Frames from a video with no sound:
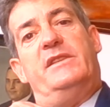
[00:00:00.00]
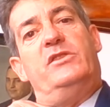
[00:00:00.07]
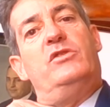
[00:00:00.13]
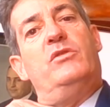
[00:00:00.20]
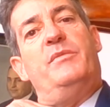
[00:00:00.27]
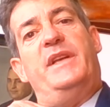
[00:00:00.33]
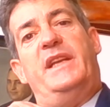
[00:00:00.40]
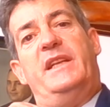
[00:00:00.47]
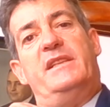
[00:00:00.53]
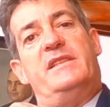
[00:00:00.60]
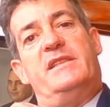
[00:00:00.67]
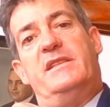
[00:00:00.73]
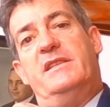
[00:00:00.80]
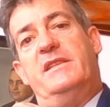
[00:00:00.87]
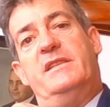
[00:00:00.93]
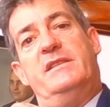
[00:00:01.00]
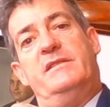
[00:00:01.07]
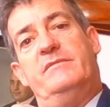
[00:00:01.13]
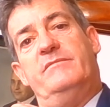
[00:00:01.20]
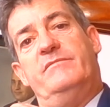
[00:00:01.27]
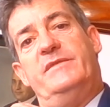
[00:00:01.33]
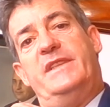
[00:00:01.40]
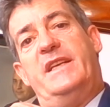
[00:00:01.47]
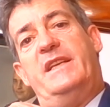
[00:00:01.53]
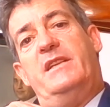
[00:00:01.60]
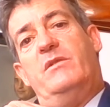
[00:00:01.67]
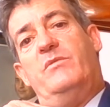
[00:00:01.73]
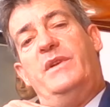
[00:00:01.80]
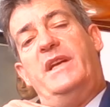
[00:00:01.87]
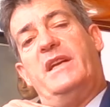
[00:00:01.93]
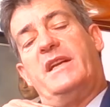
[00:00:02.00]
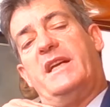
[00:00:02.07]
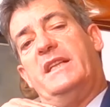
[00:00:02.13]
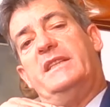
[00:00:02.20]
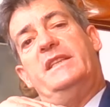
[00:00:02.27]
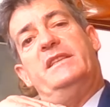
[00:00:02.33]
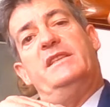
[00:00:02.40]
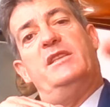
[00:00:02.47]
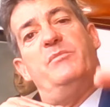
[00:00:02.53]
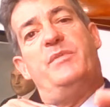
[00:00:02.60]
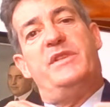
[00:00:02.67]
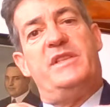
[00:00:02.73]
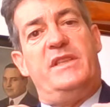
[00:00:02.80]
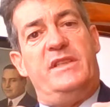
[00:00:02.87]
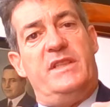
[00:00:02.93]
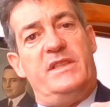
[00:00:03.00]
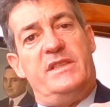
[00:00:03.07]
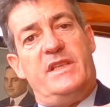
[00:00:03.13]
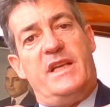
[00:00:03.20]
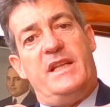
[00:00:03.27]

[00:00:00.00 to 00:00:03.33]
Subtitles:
2 minutes, then we are cutting the percentage.